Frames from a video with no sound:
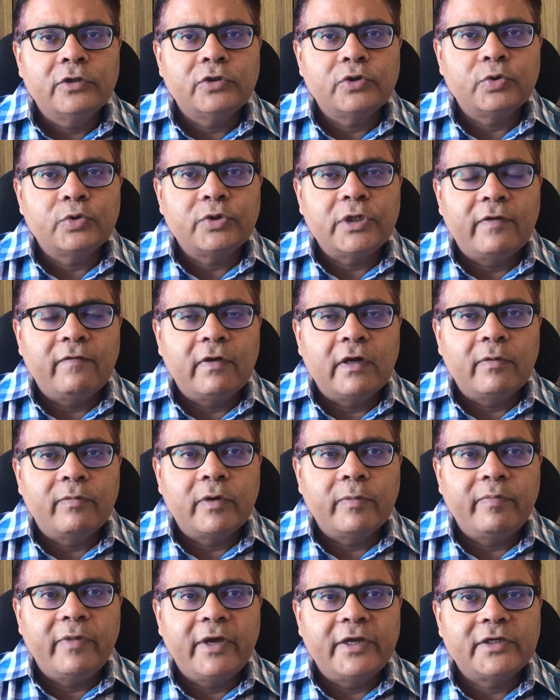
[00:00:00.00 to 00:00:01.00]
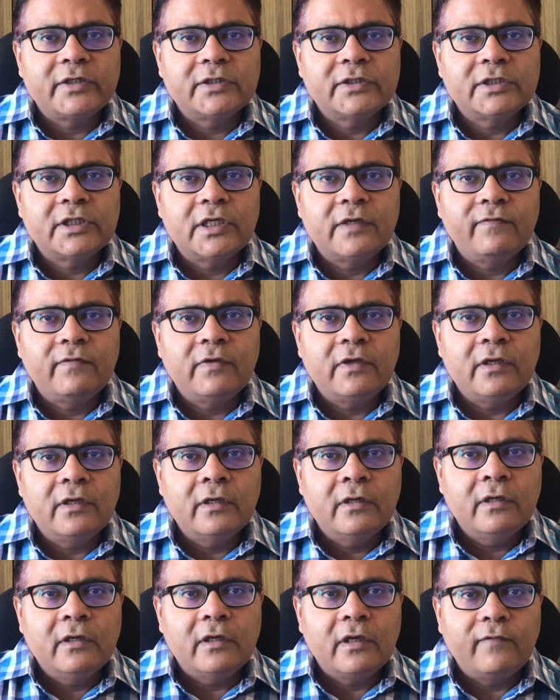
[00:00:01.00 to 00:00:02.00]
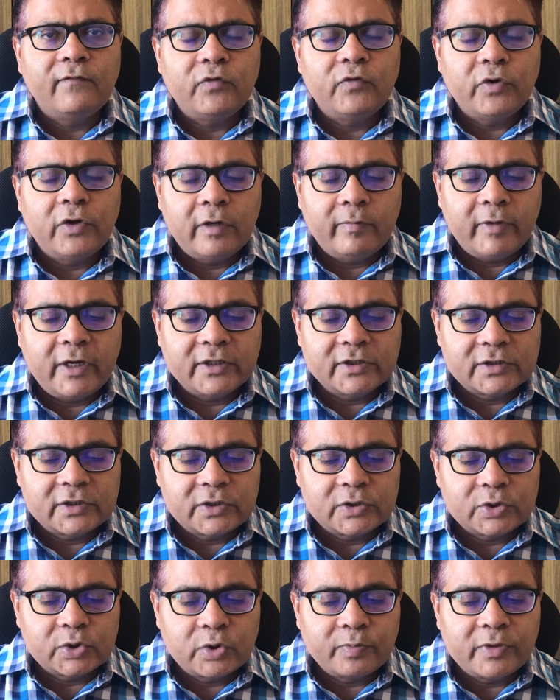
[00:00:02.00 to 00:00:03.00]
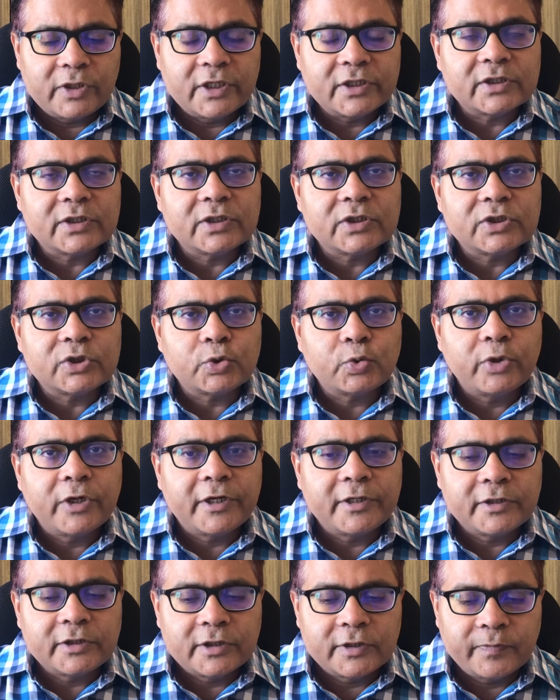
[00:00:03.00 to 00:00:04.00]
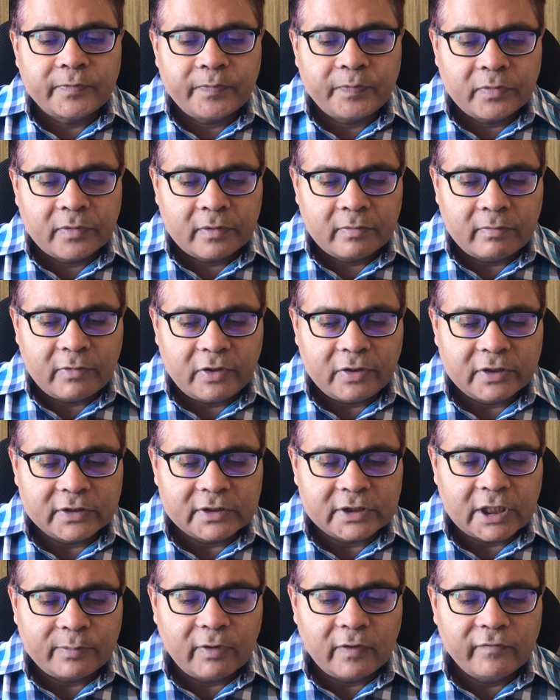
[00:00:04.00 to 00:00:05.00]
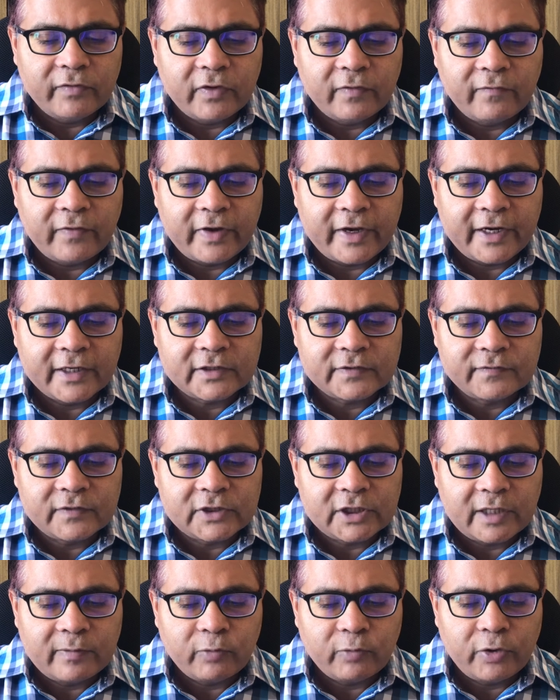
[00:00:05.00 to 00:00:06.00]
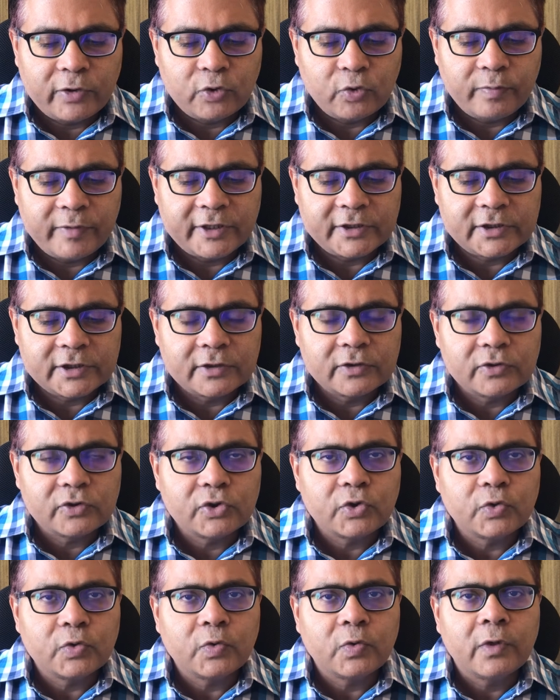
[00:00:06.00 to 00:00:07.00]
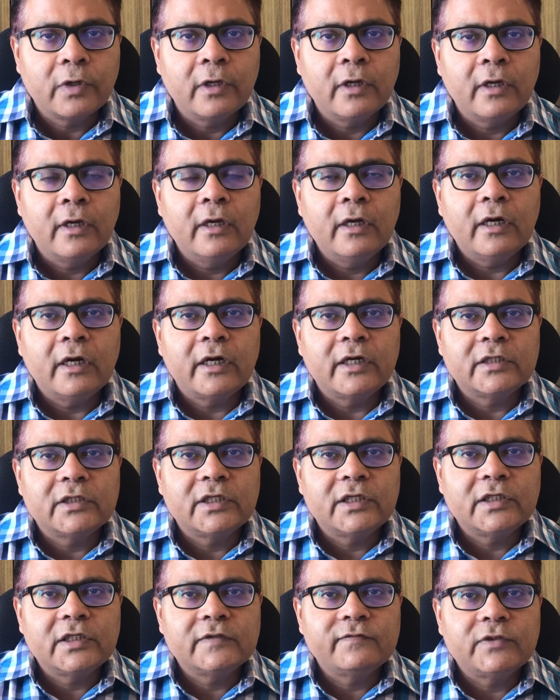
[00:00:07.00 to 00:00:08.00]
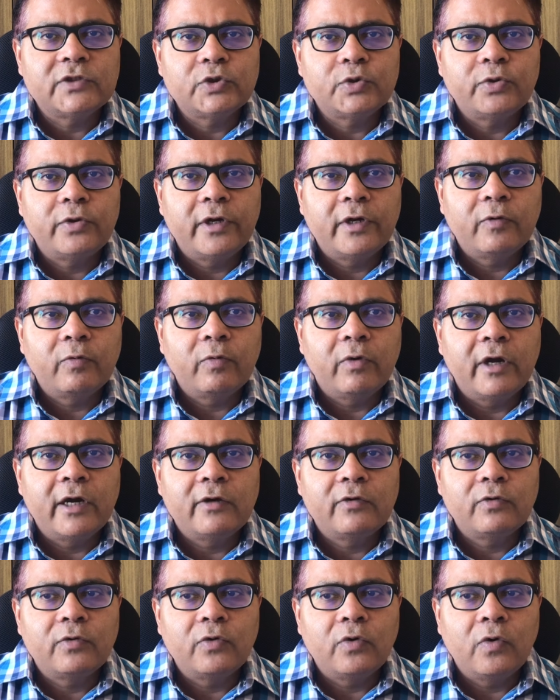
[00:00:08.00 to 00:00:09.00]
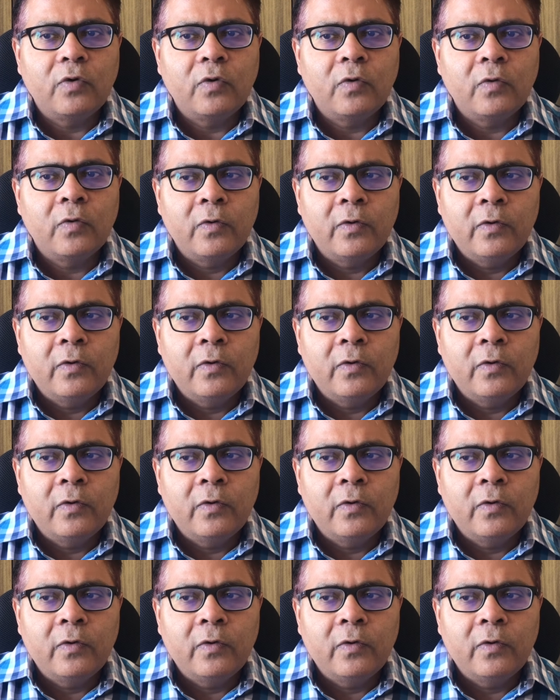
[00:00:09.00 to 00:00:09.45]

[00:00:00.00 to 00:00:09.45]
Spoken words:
to develop a better CV if you are a master's or PhD student, because some of the facts which I'm going to mention to you are things which you require to know